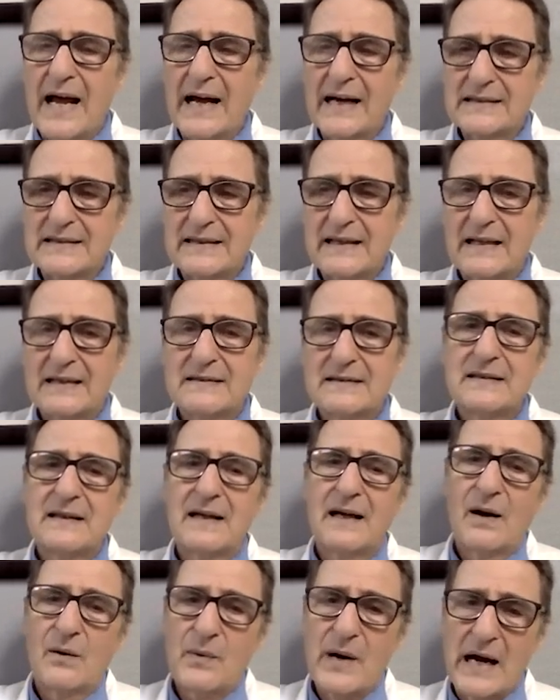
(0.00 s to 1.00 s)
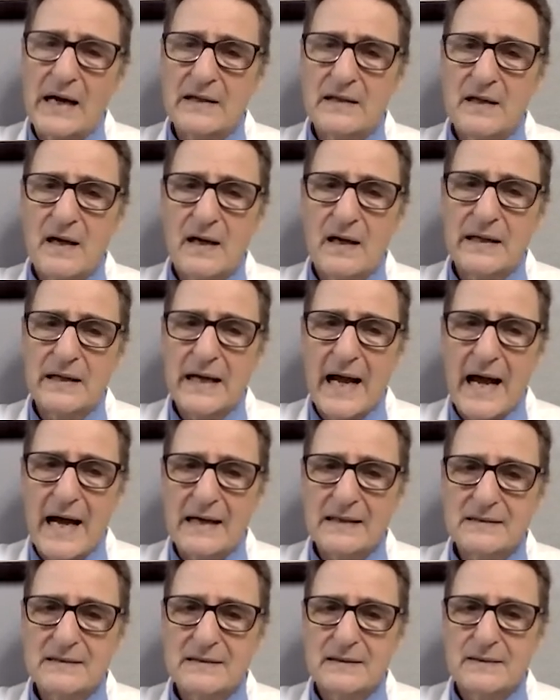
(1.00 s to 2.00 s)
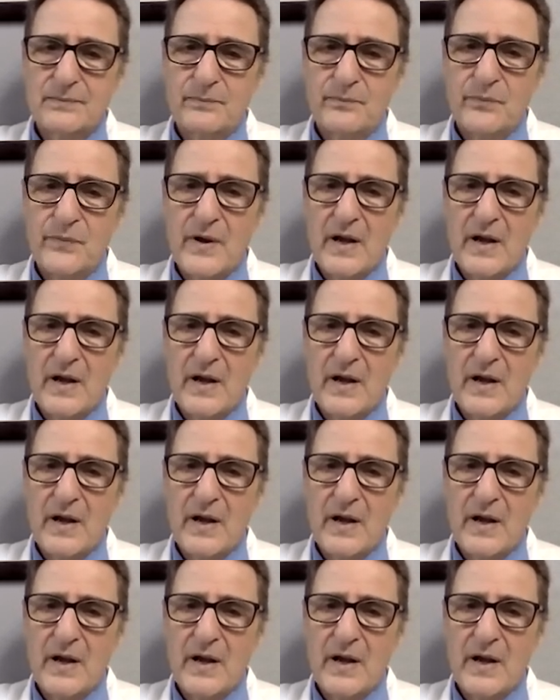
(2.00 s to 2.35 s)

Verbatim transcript: excess arachidonic acid.